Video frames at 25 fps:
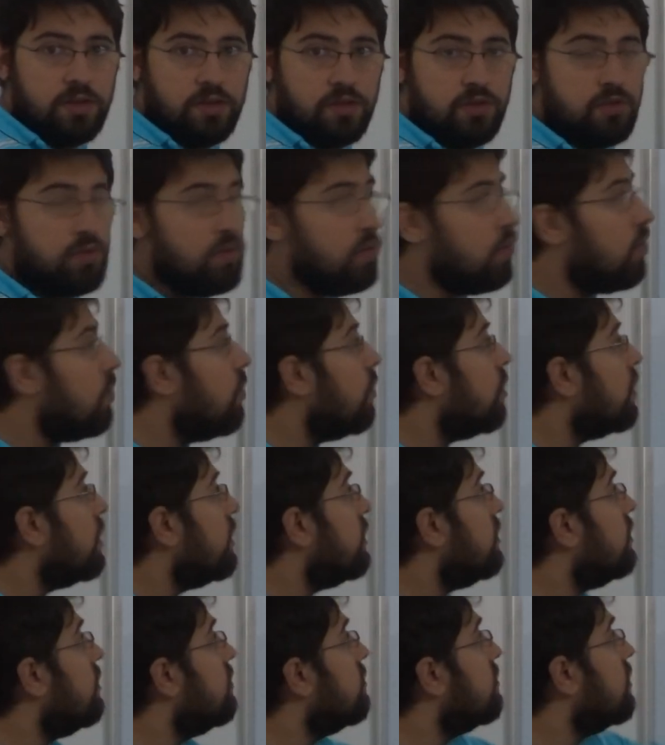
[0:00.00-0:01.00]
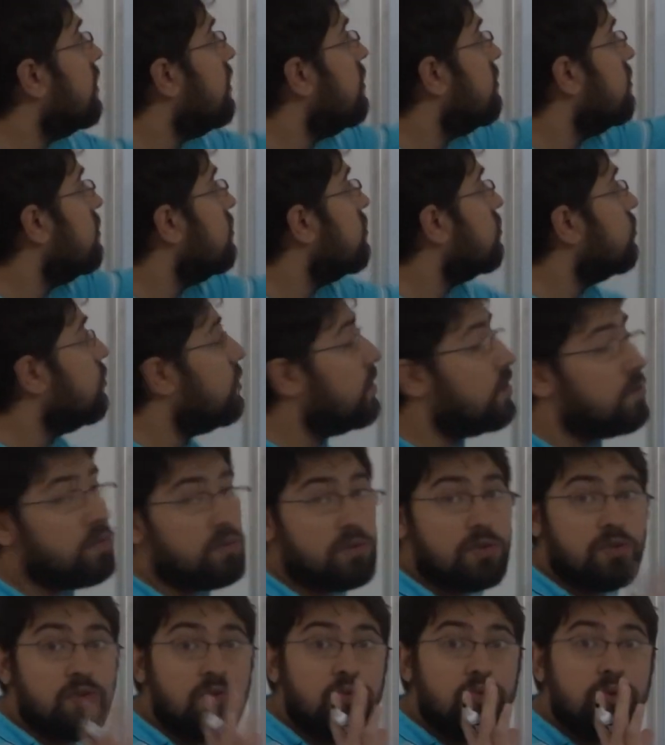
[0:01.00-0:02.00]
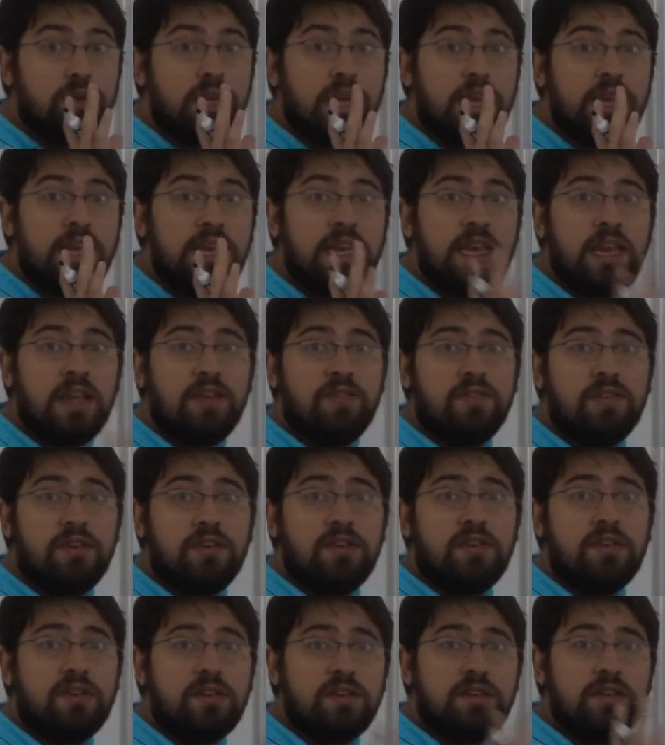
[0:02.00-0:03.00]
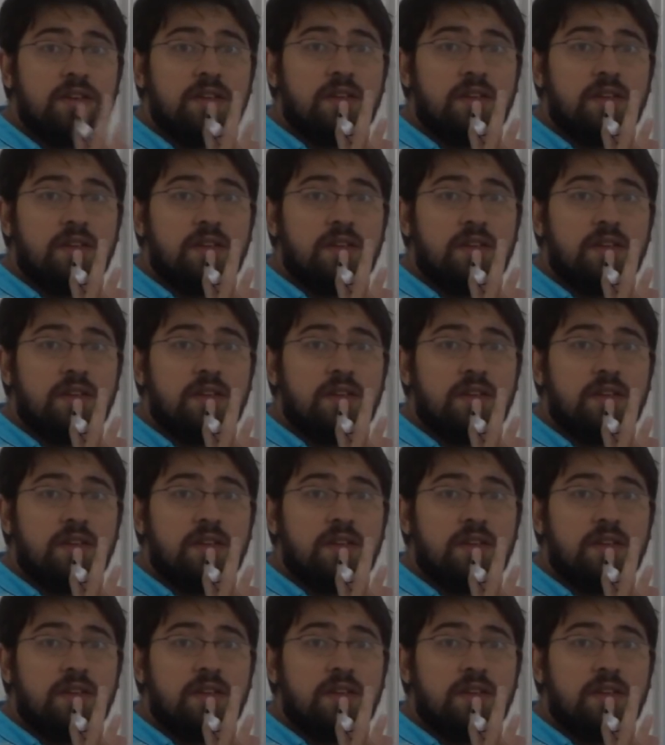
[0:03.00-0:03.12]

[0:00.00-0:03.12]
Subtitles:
or in this case a square root, you can never,